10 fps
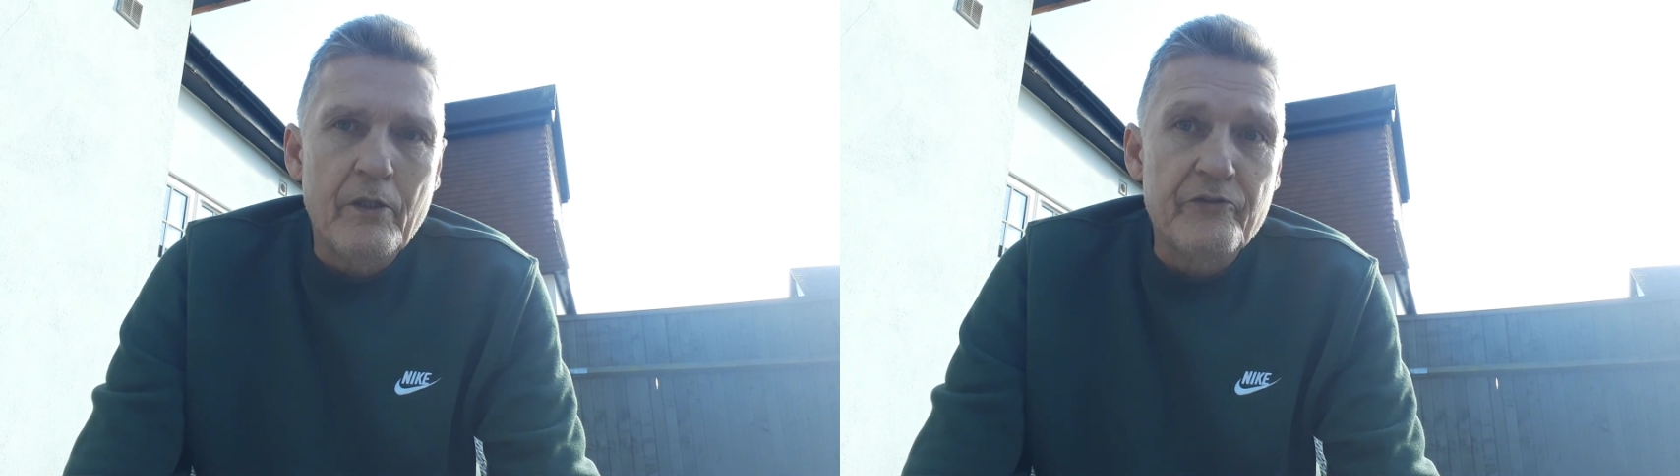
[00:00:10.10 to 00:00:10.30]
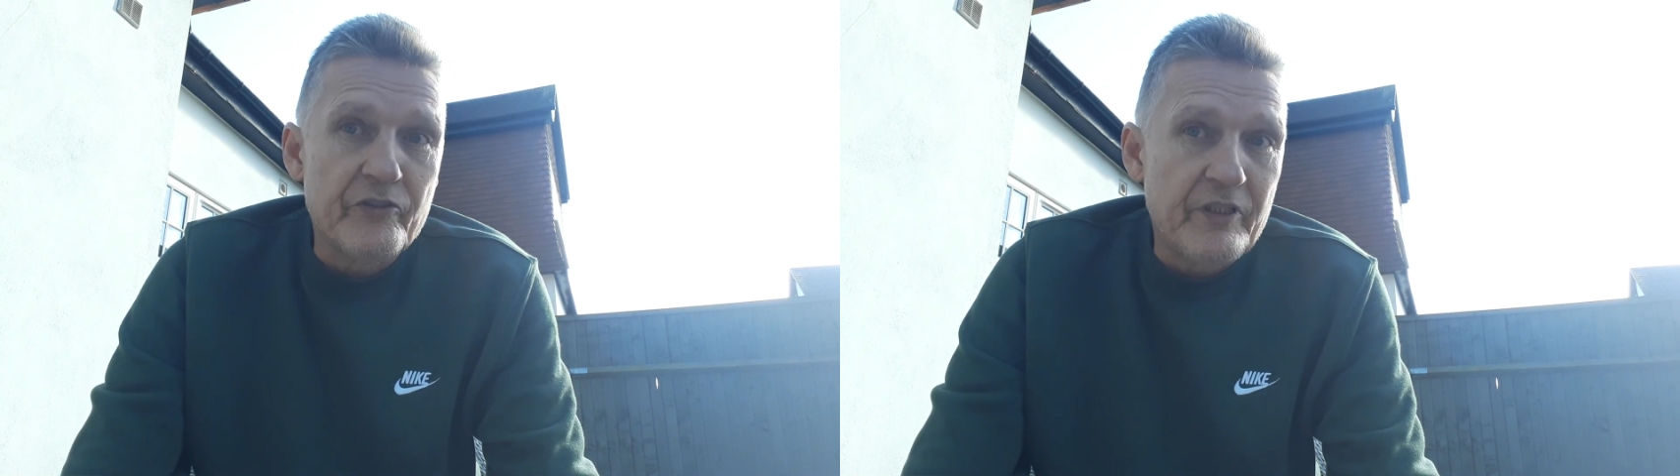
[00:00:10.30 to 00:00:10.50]

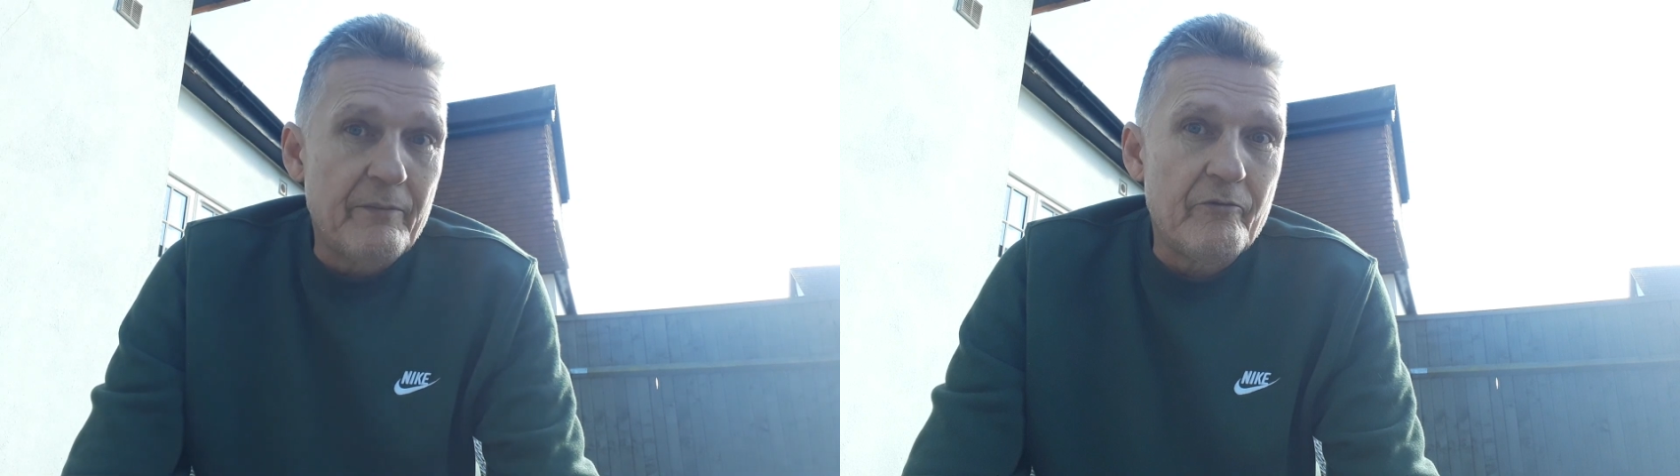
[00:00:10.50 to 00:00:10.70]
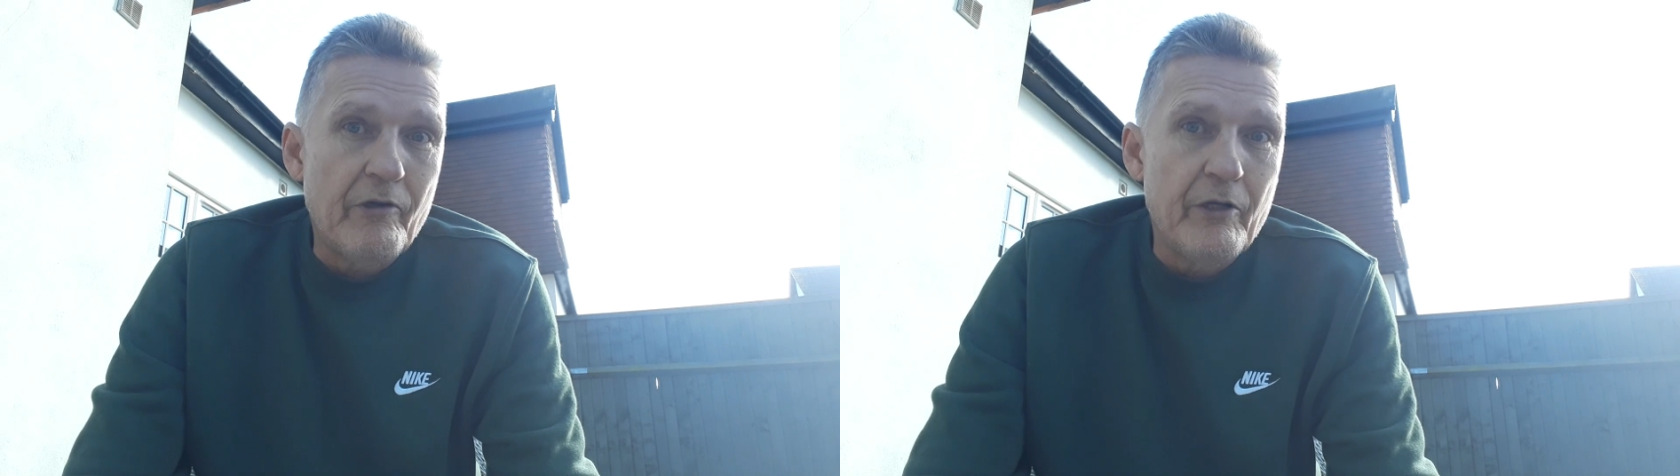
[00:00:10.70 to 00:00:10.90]
just
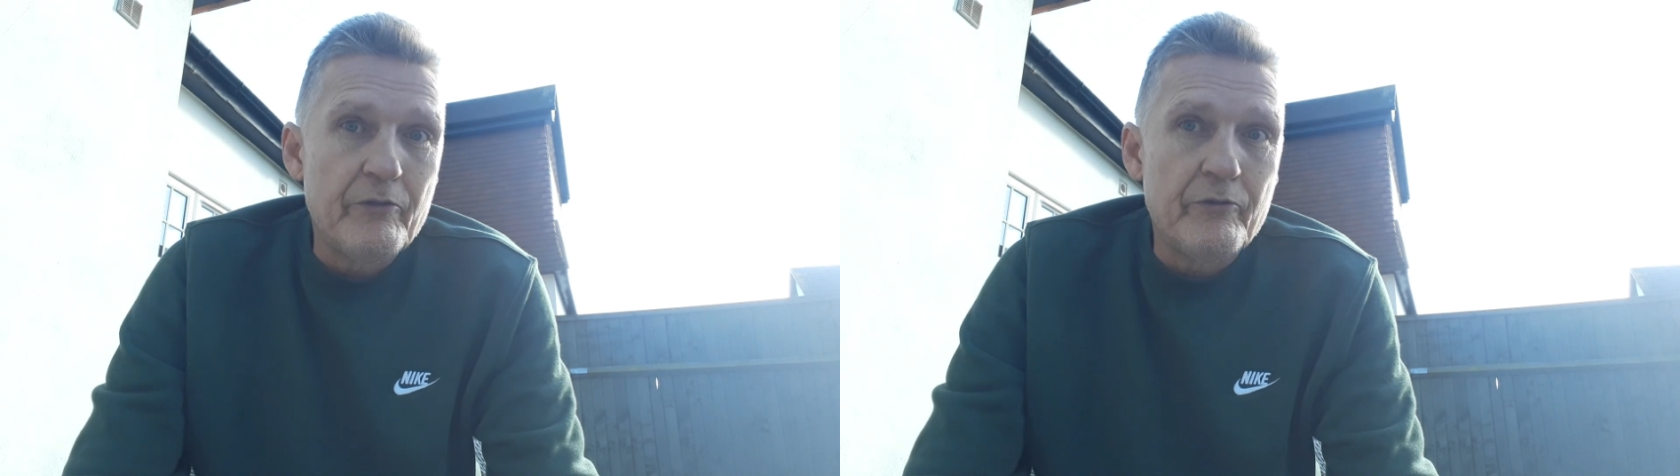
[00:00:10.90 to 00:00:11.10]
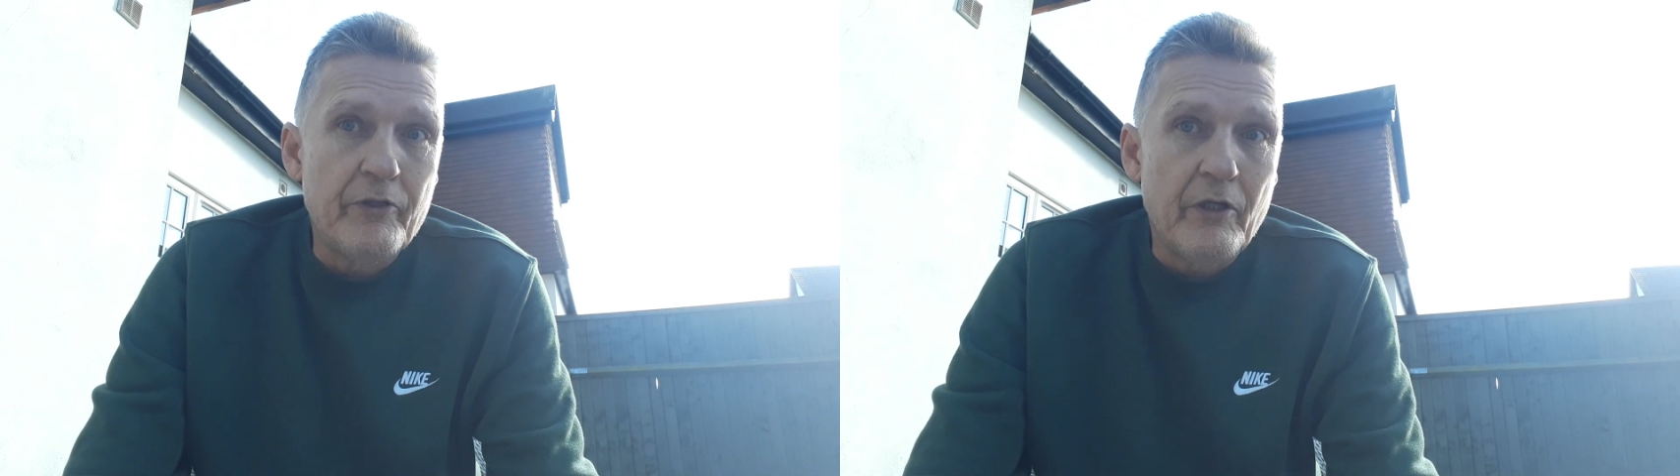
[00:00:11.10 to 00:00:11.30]
up the
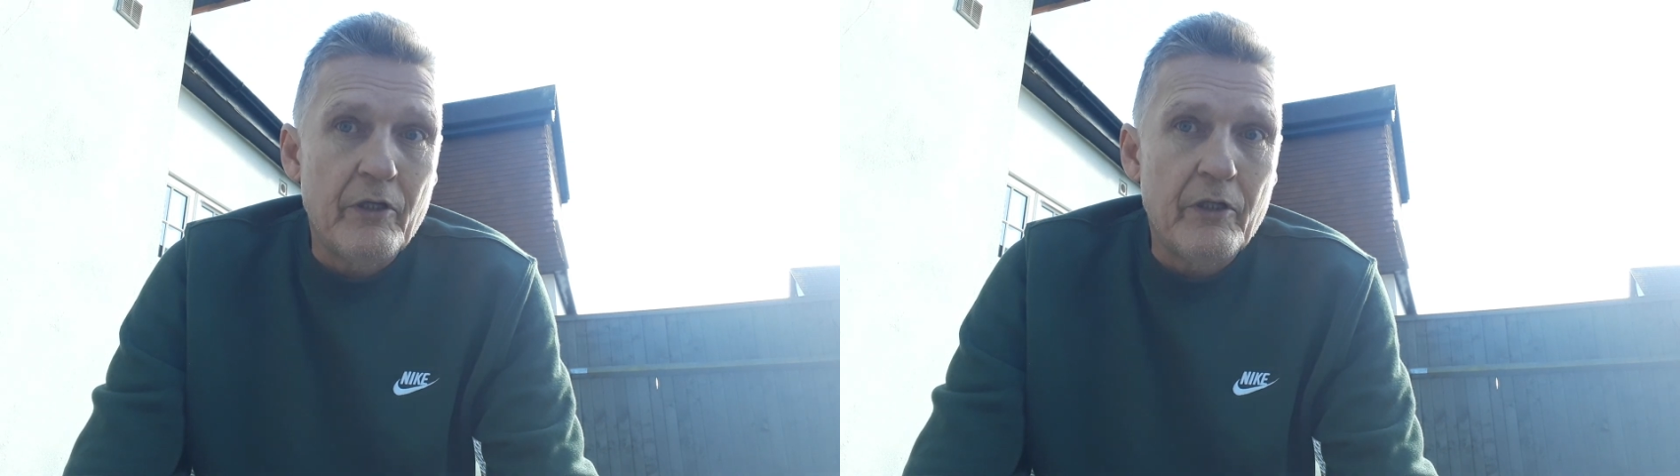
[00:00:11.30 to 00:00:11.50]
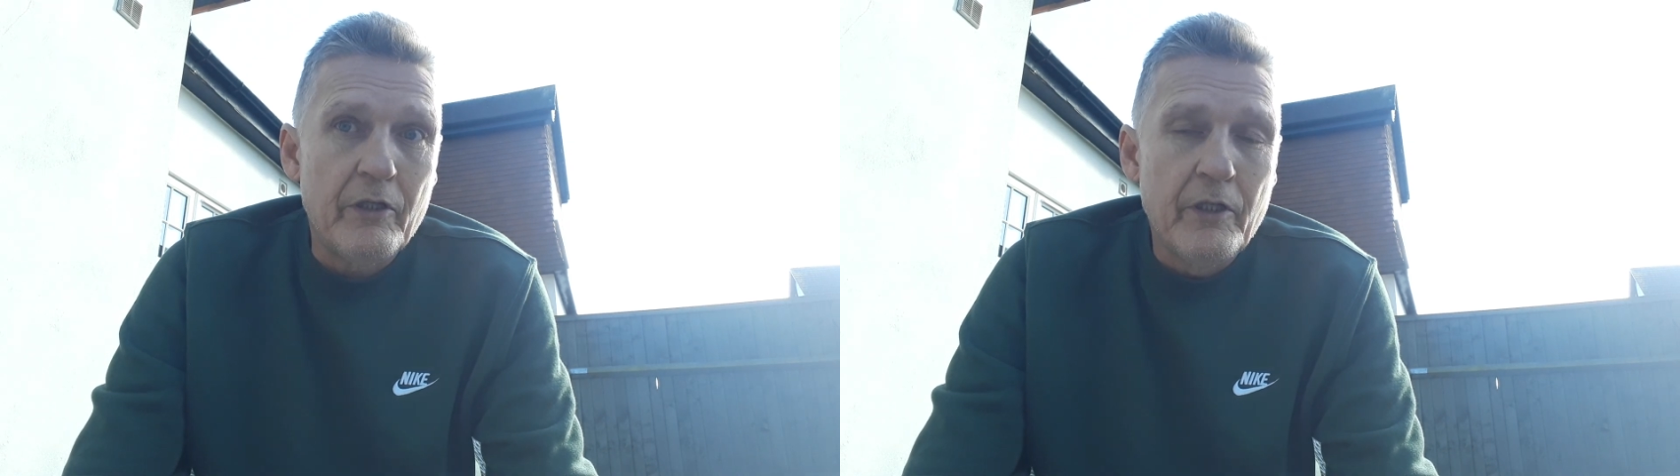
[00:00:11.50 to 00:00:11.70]
road
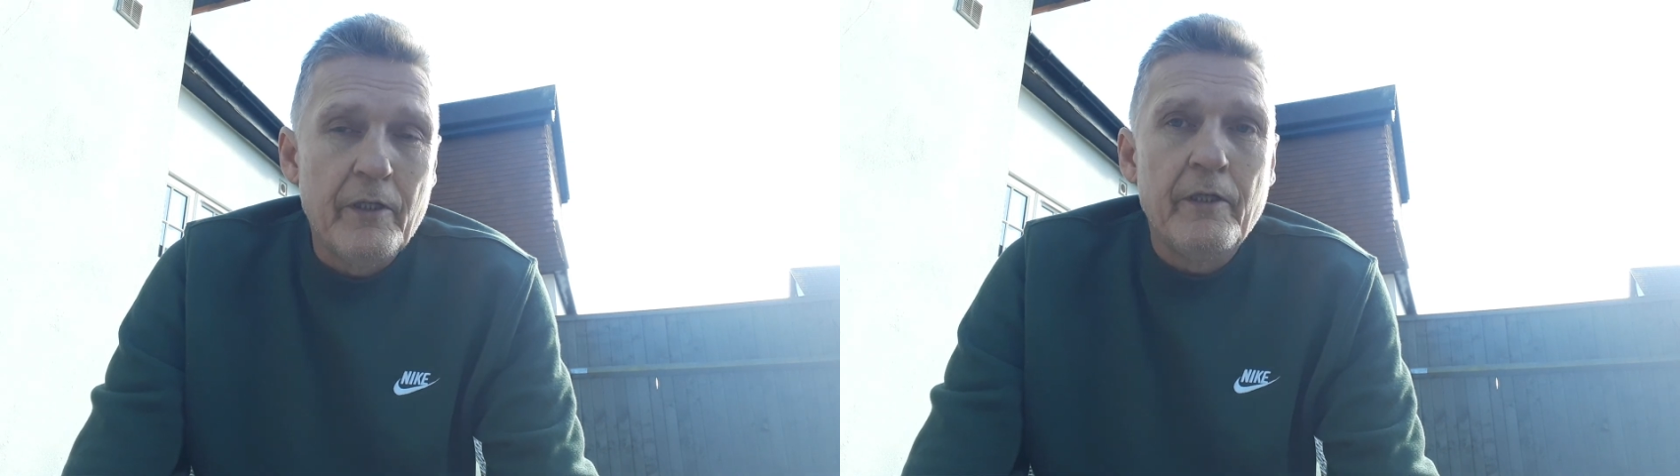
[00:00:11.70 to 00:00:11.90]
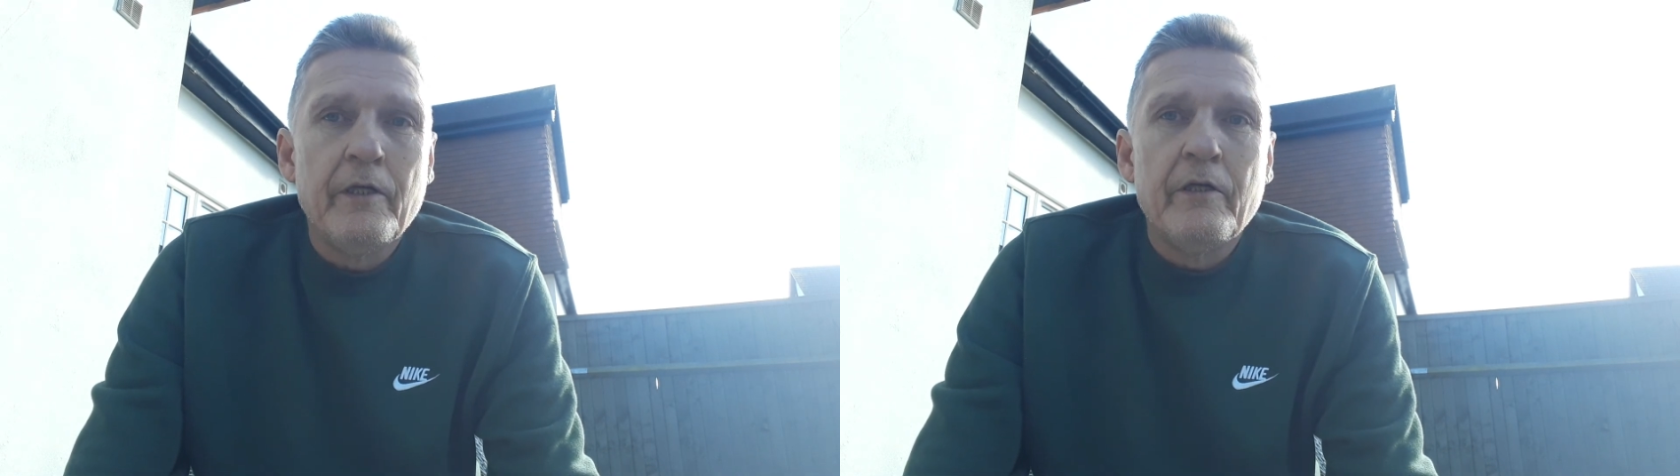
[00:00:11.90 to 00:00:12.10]

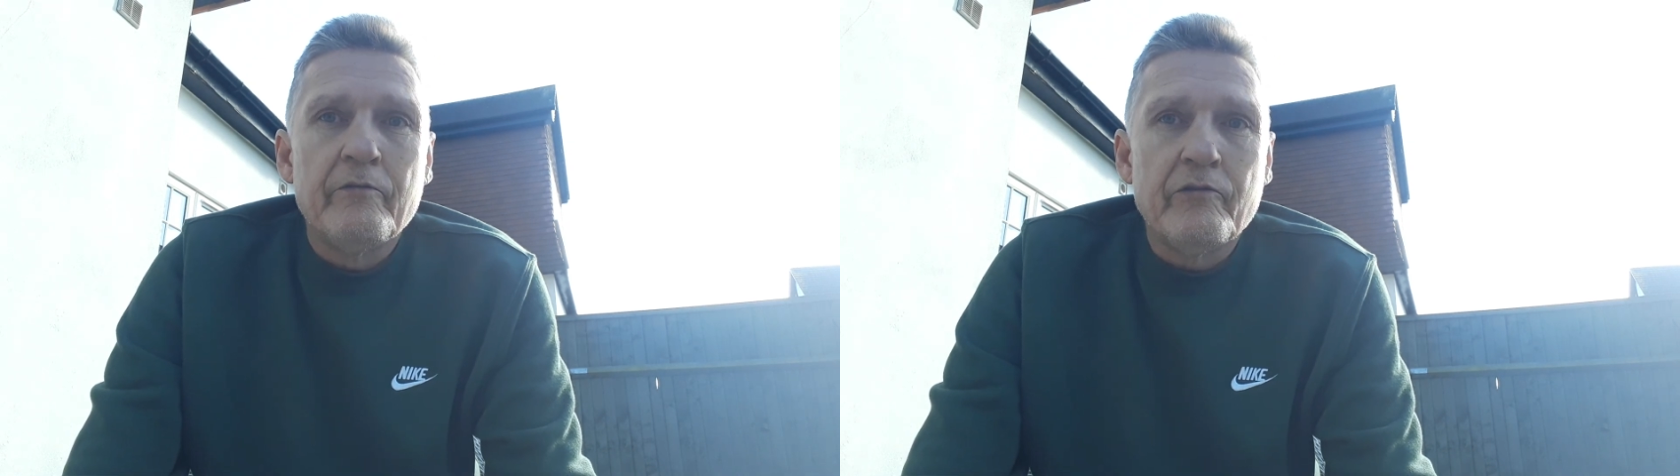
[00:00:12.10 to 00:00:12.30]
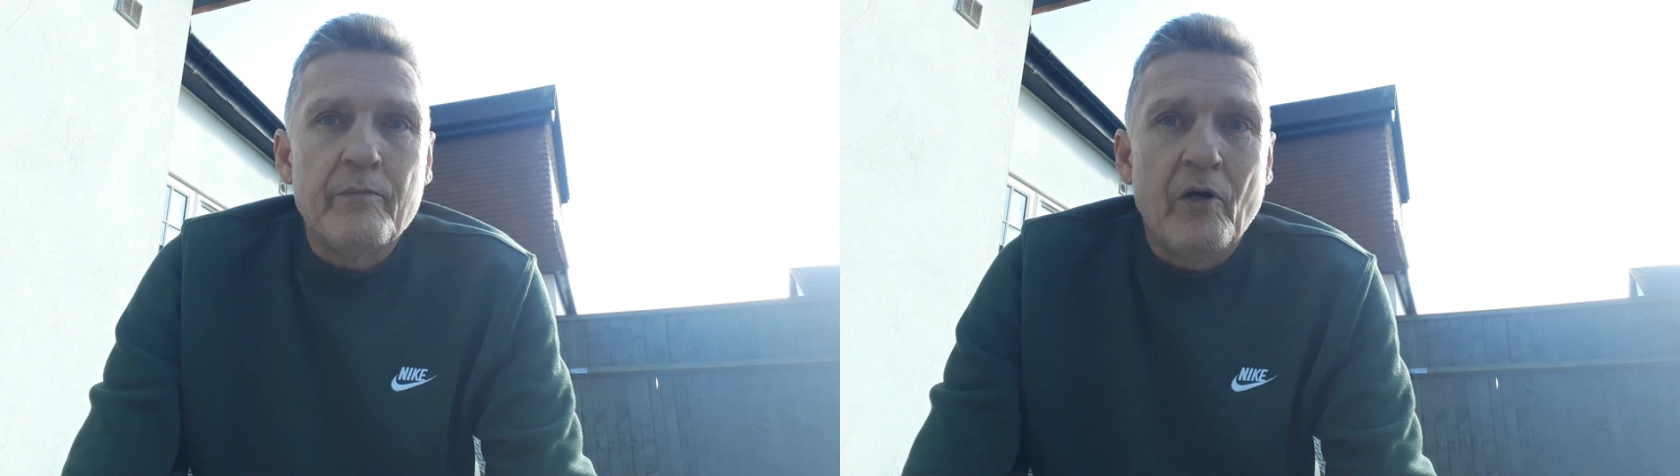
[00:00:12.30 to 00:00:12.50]

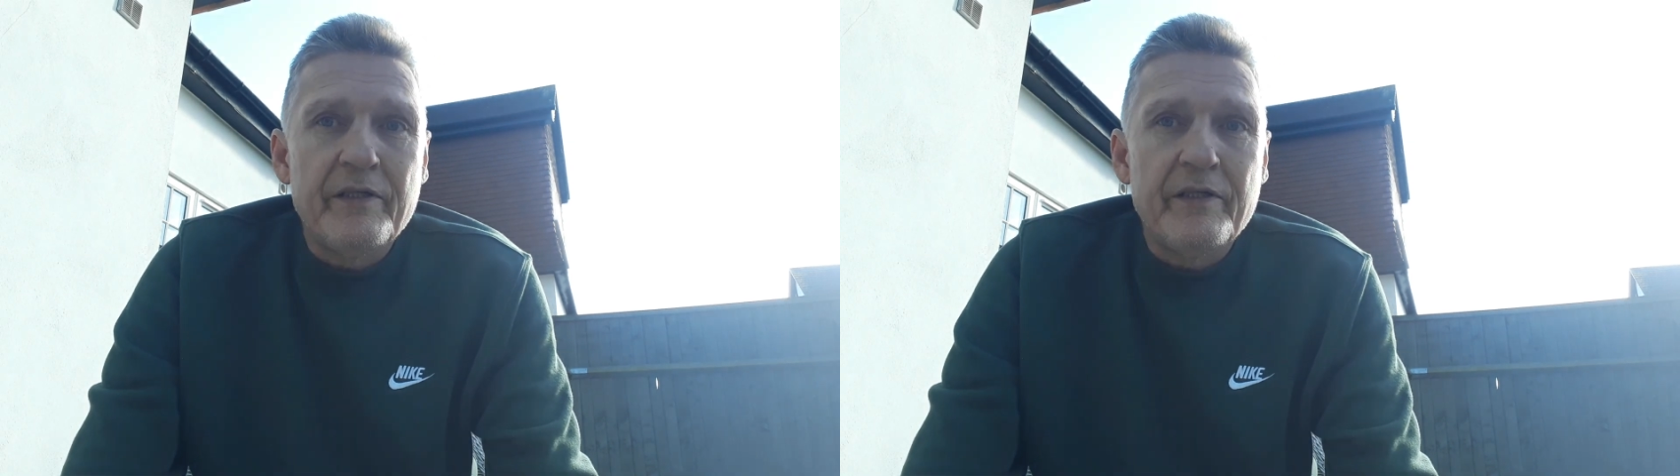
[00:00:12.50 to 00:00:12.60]
from